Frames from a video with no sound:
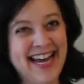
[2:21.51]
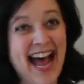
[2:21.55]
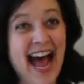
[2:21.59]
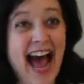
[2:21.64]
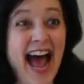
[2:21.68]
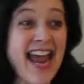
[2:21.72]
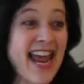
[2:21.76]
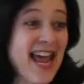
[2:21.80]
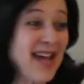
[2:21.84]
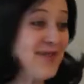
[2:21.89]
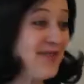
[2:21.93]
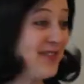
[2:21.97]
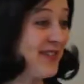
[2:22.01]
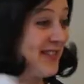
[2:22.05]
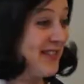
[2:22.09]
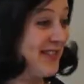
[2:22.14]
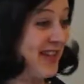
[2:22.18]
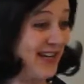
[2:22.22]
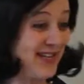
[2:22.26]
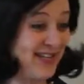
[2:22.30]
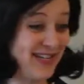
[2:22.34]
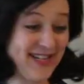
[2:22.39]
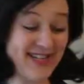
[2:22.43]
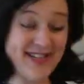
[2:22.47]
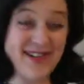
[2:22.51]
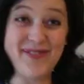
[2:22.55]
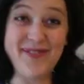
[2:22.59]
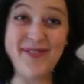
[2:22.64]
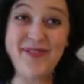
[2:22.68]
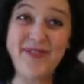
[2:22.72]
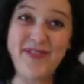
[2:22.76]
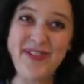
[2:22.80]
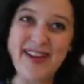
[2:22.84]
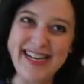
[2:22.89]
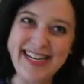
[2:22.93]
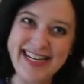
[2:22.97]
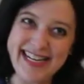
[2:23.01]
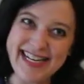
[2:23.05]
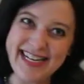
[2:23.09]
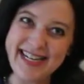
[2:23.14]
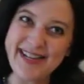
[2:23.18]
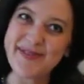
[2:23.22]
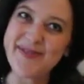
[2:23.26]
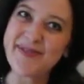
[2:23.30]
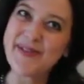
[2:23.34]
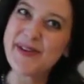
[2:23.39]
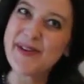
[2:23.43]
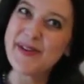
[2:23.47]
I have such an
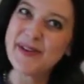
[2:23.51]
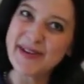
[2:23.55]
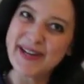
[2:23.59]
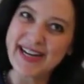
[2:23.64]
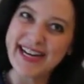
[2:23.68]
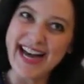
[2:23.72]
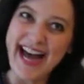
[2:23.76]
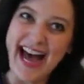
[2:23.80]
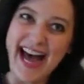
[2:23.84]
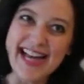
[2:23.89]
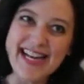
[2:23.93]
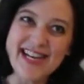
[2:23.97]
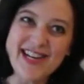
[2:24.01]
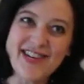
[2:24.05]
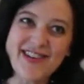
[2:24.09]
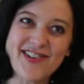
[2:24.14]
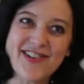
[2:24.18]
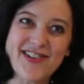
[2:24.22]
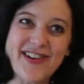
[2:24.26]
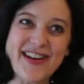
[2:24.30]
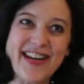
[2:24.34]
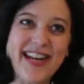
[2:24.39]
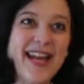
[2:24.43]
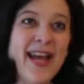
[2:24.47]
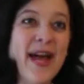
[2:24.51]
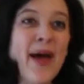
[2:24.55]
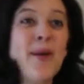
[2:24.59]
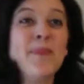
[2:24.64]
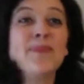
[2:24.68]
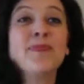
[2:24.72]
affinity for your country.